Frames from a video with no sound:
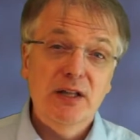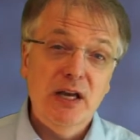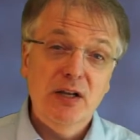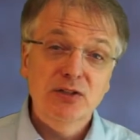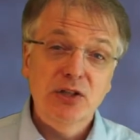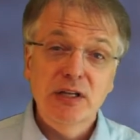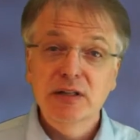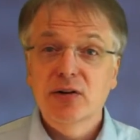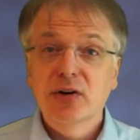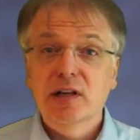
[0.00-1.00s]
the energy
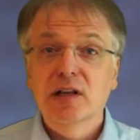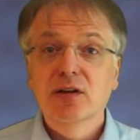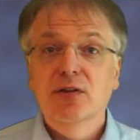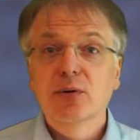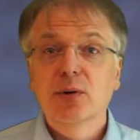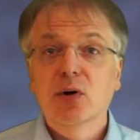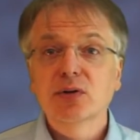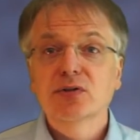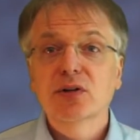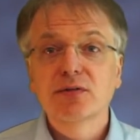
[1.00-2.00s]
indirectly through a
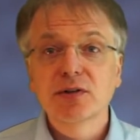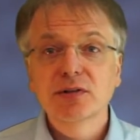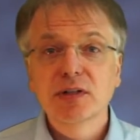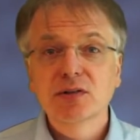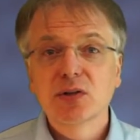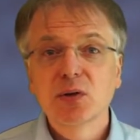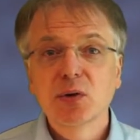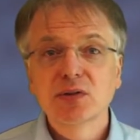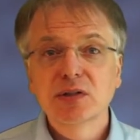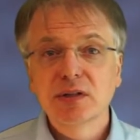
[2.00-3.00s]
hot surface is to
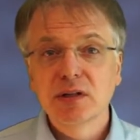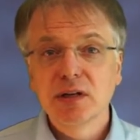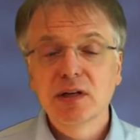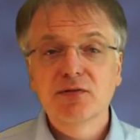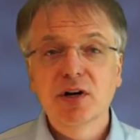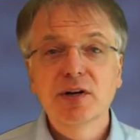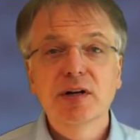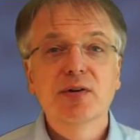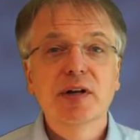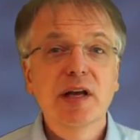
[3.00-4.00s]
use
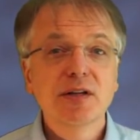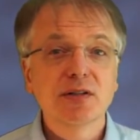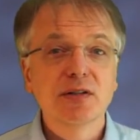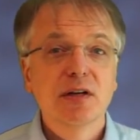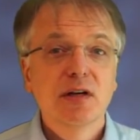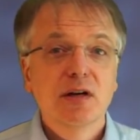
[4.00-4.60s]
infrared radiation,